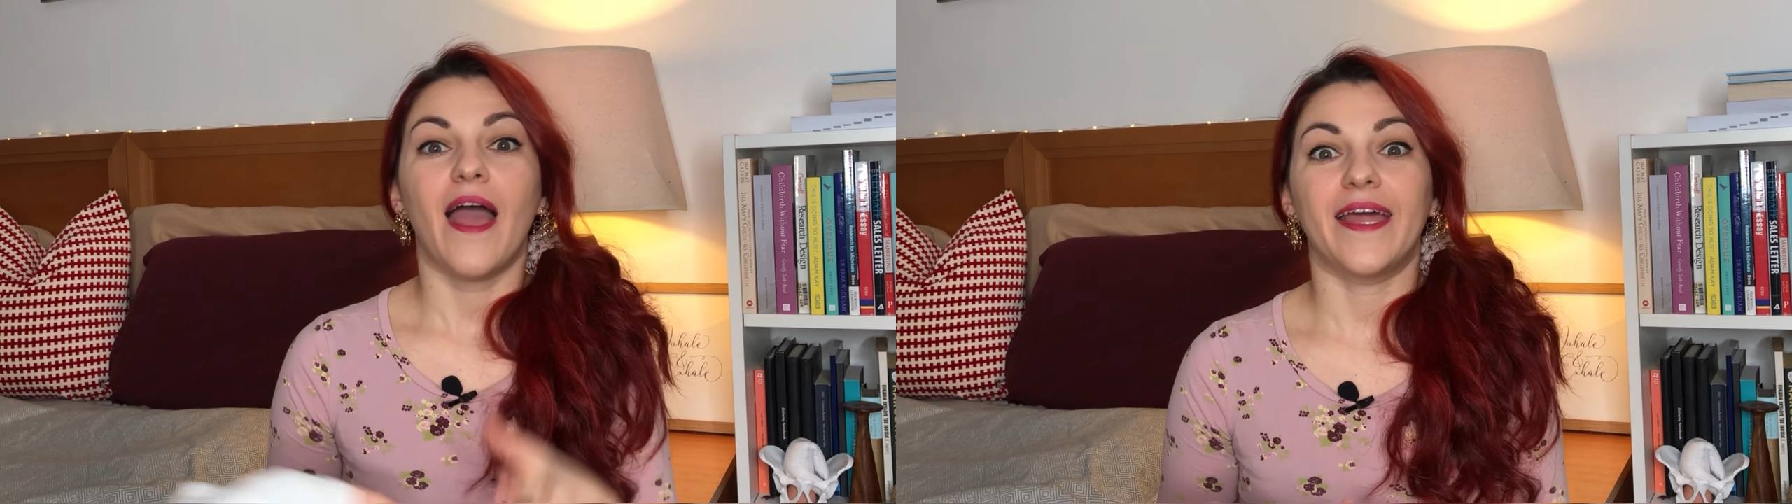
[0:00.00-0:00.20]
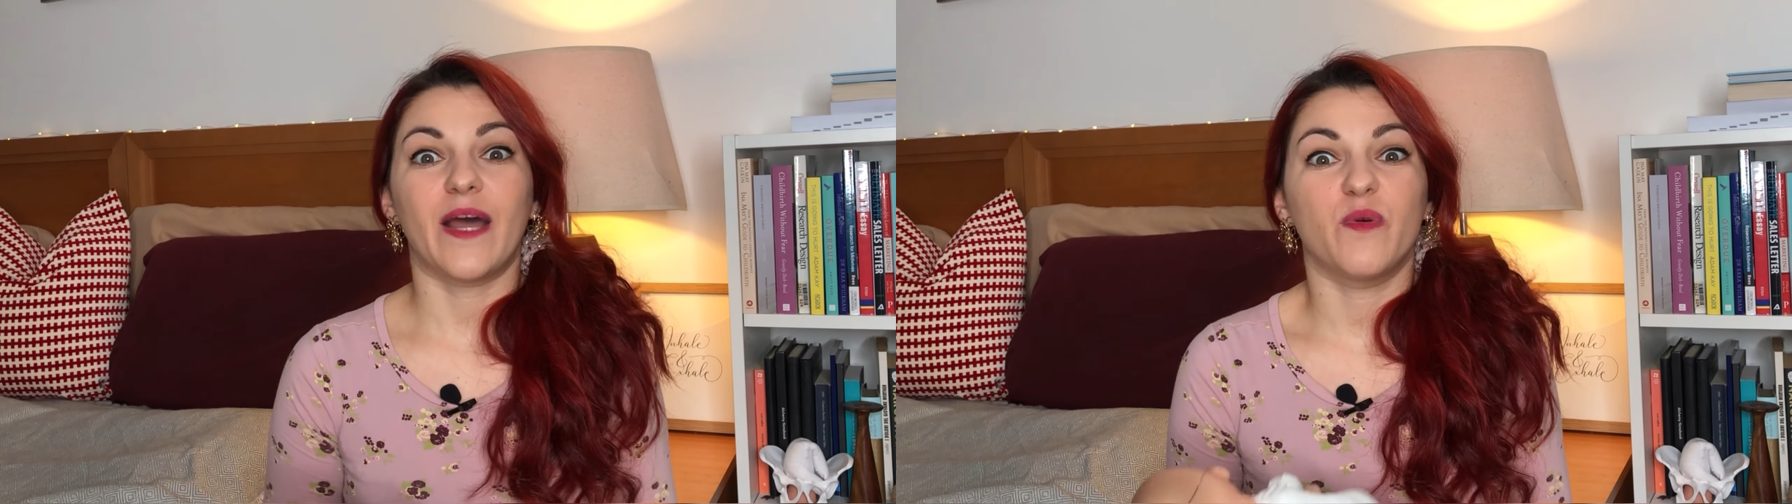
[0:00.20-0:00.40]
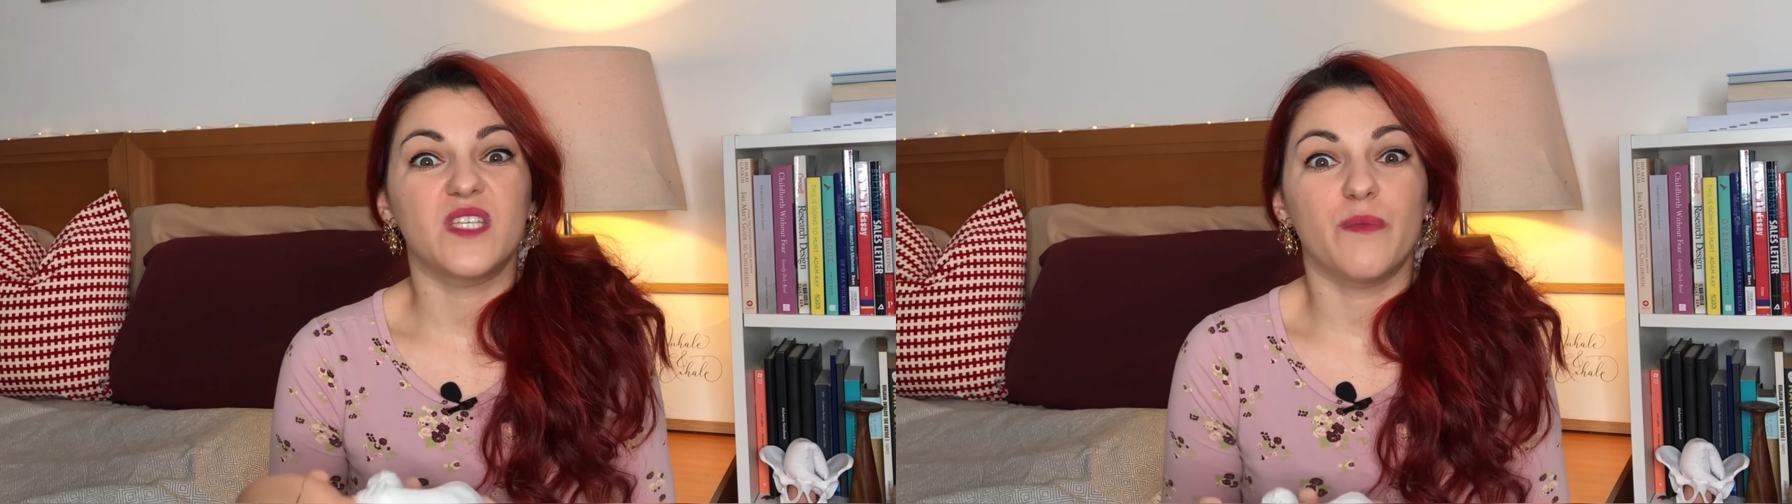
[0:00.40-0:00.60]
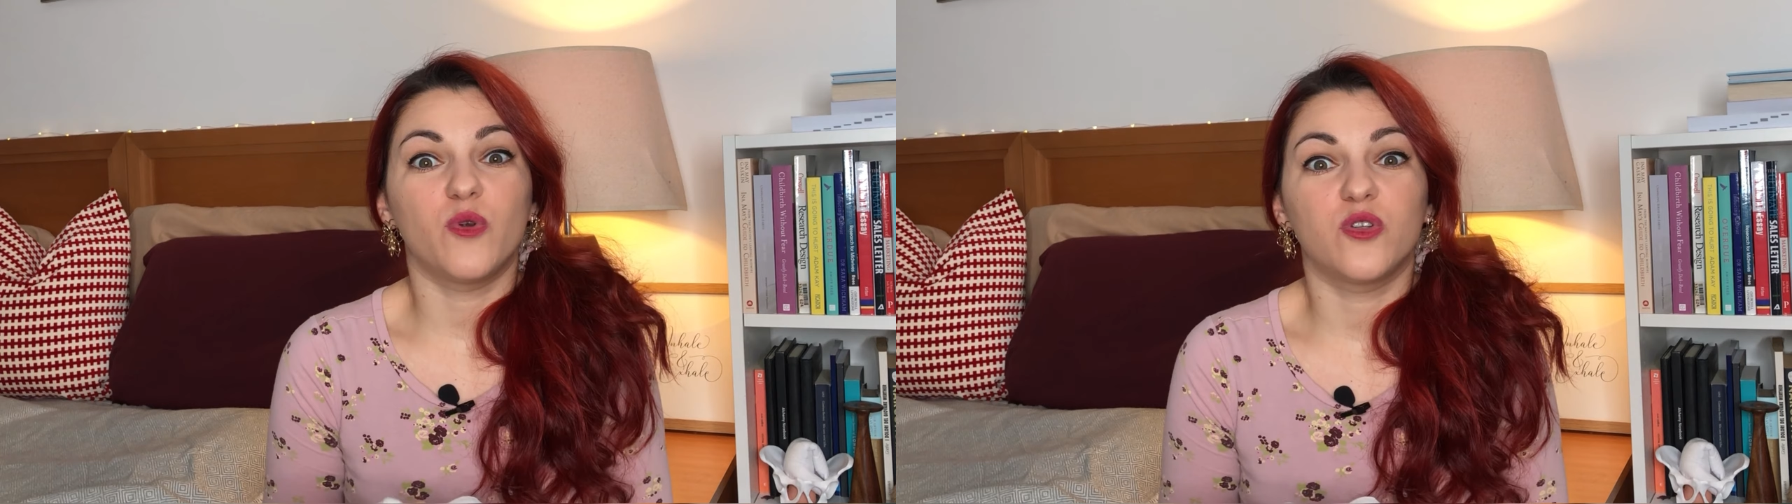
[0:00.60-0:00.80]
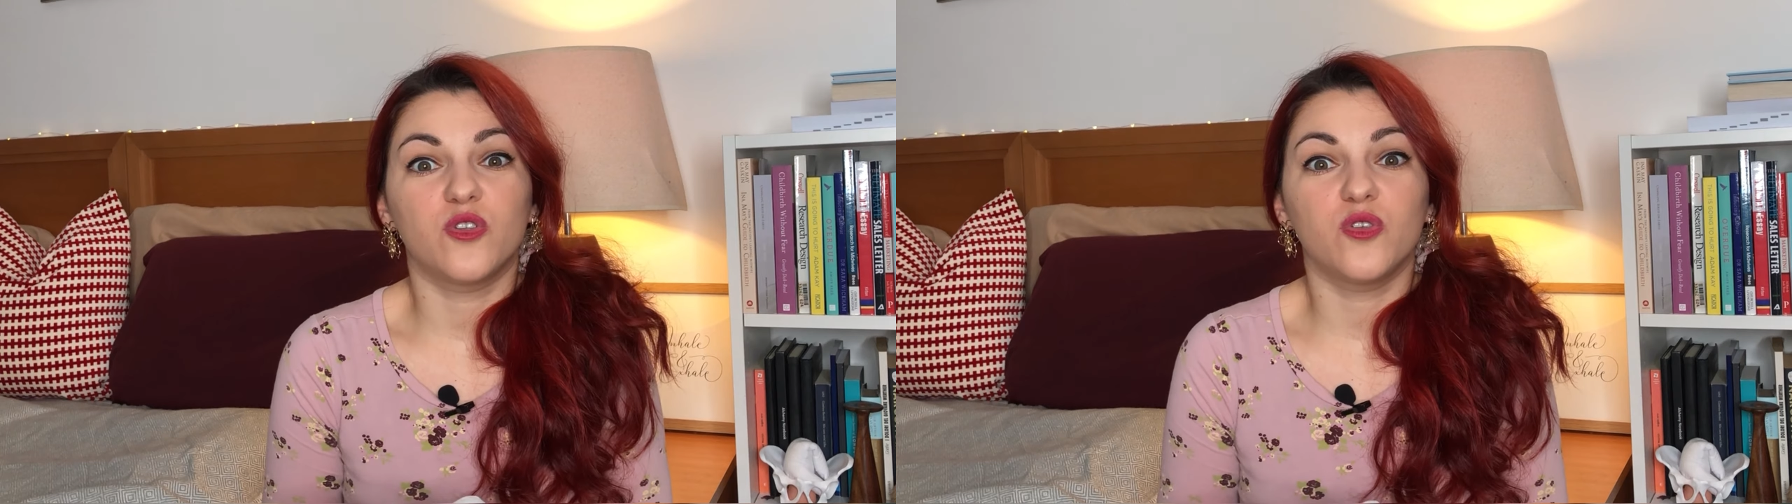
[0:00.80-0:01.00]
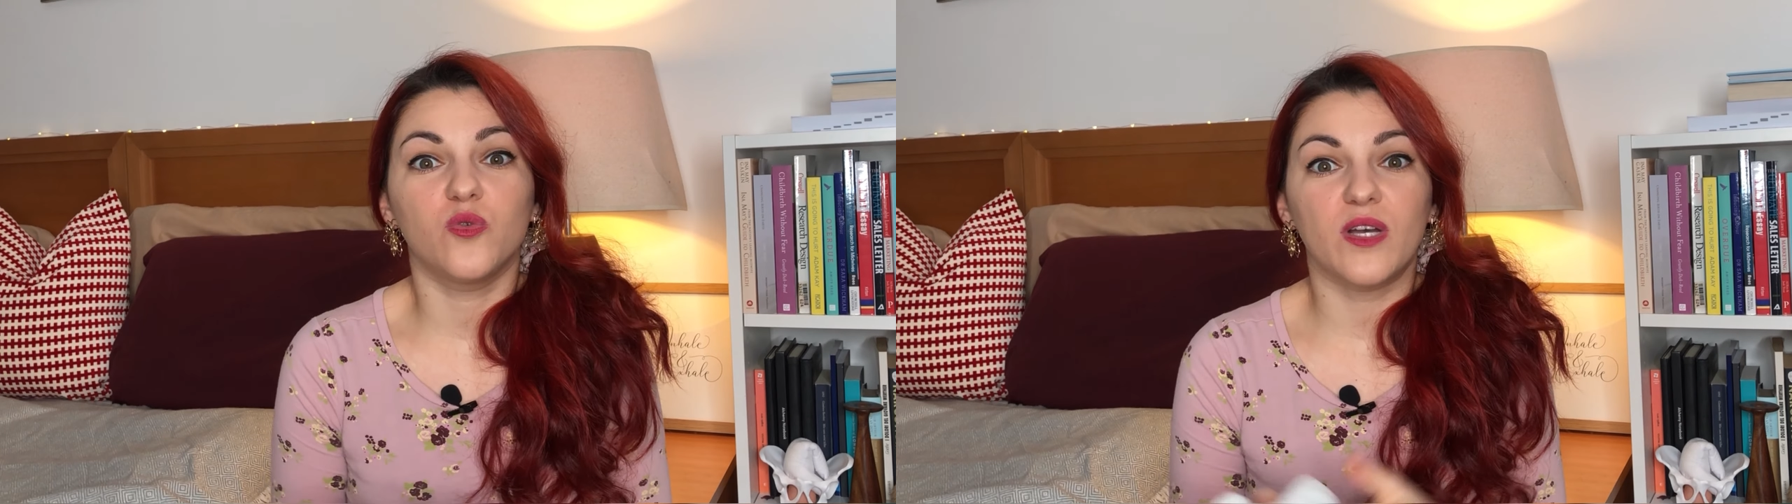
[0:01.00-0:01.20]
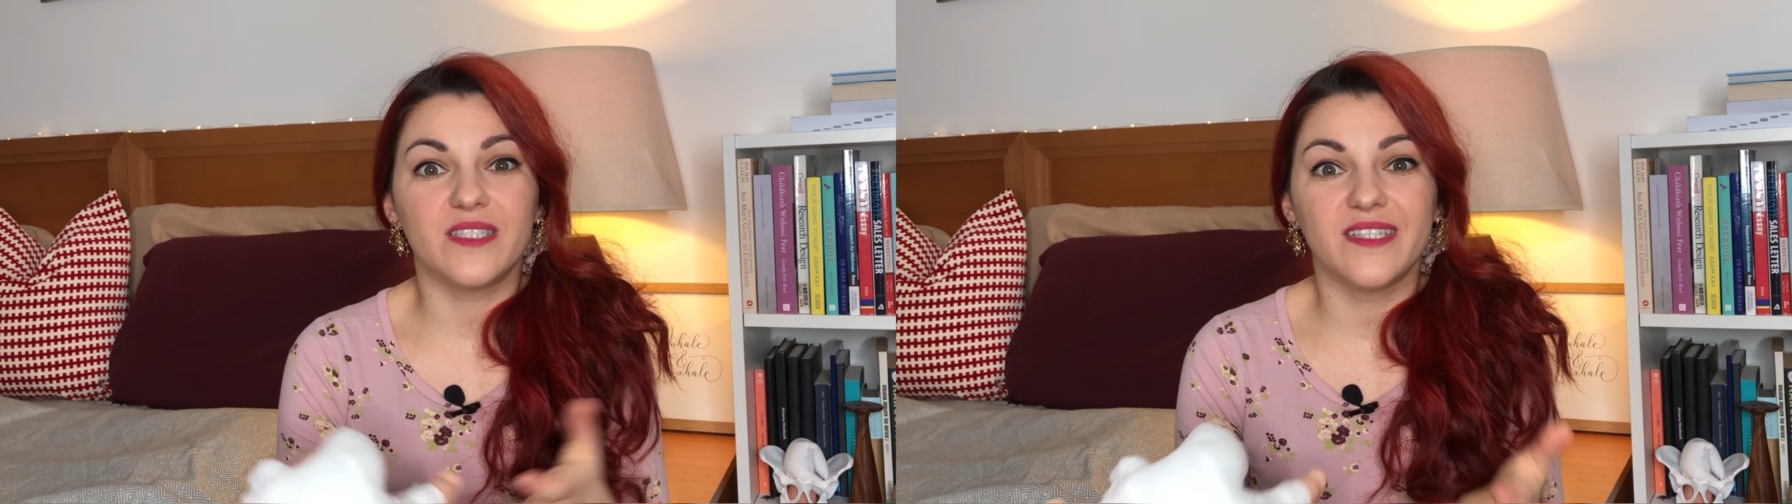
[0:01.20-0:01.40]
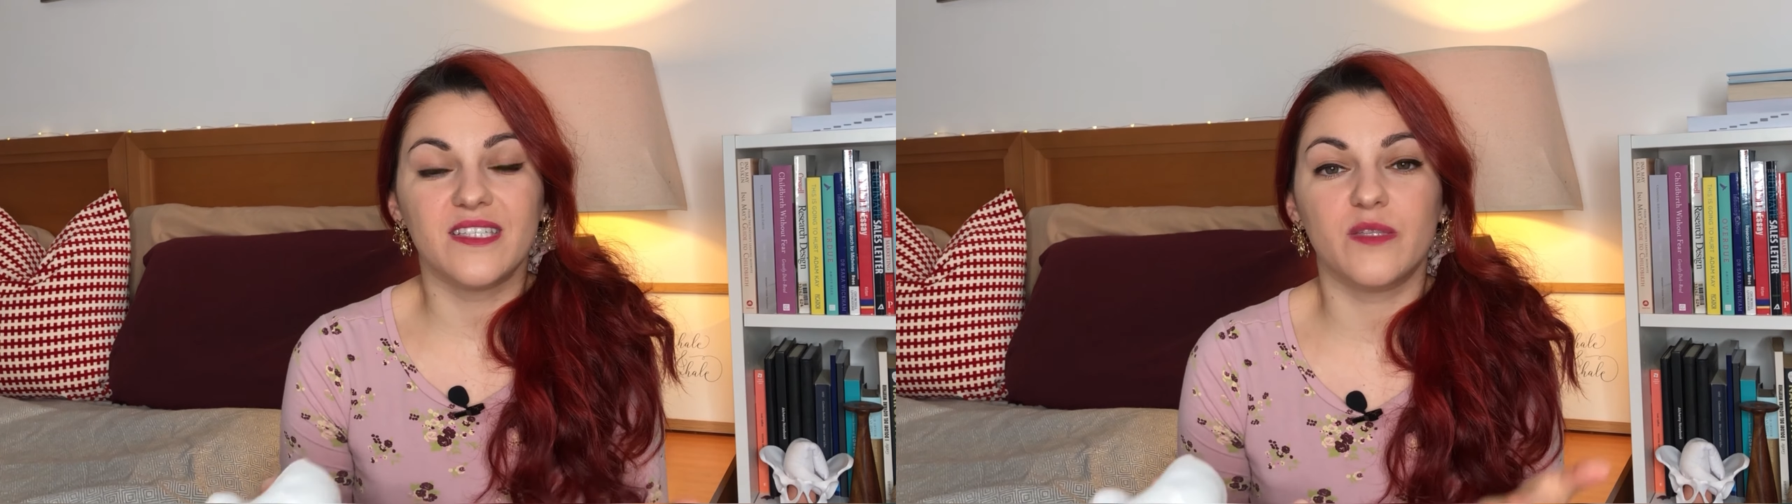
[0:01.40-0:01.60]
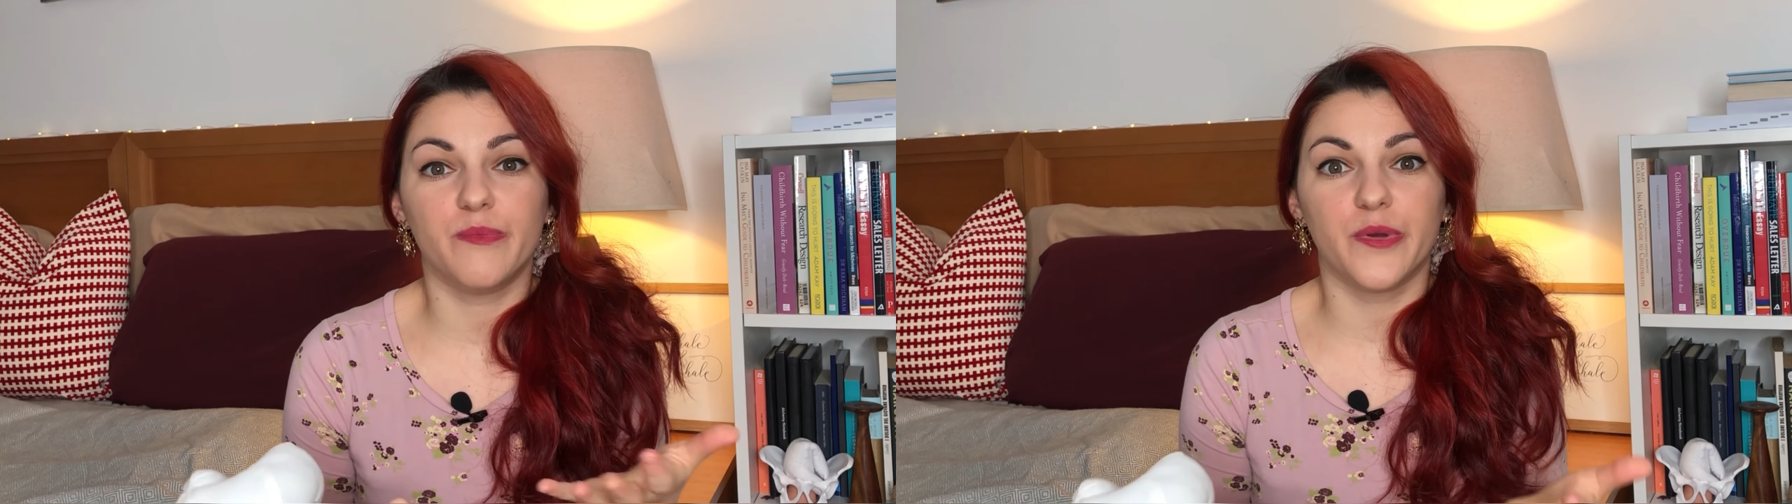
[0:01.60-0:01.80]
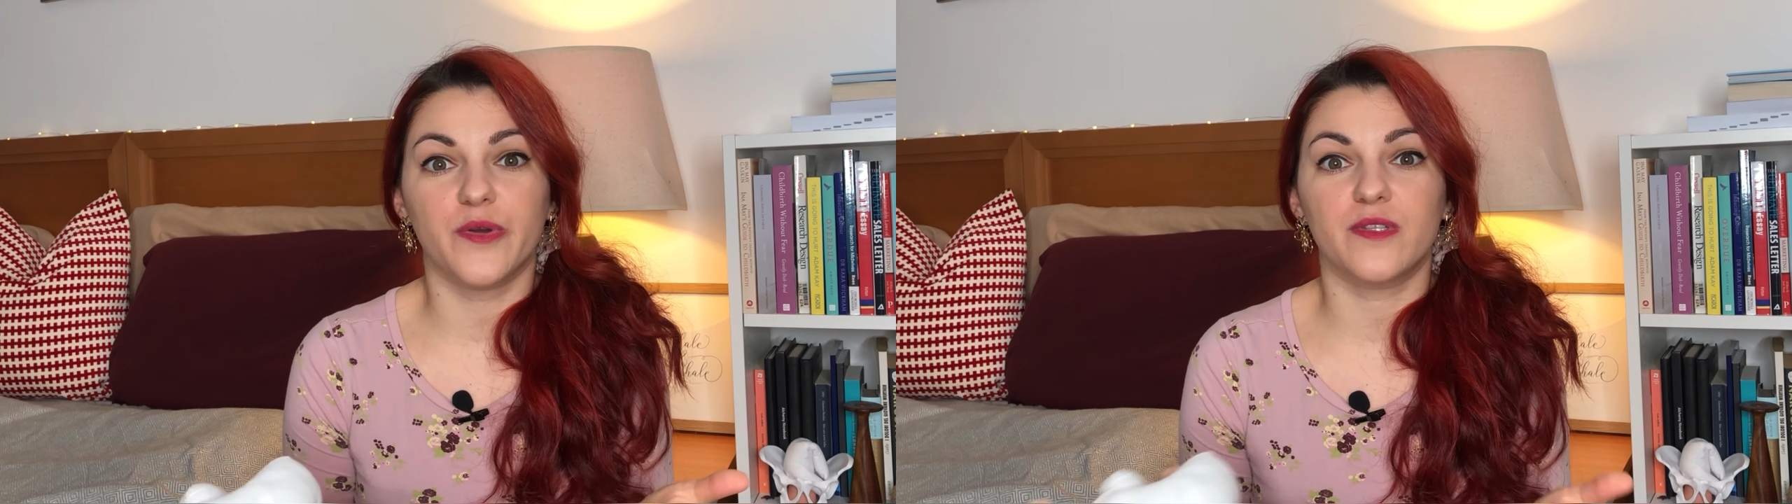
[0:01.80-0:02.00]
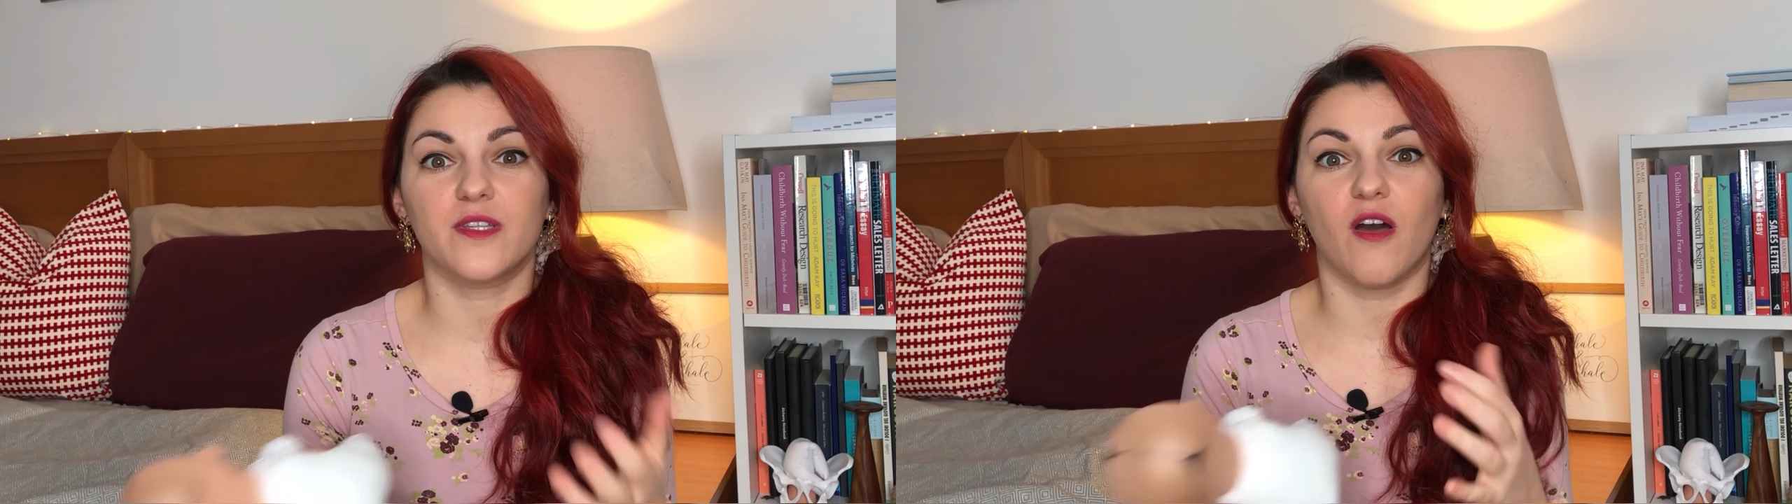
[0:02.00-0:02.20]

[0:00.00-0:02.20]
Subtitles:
And I was able to assist births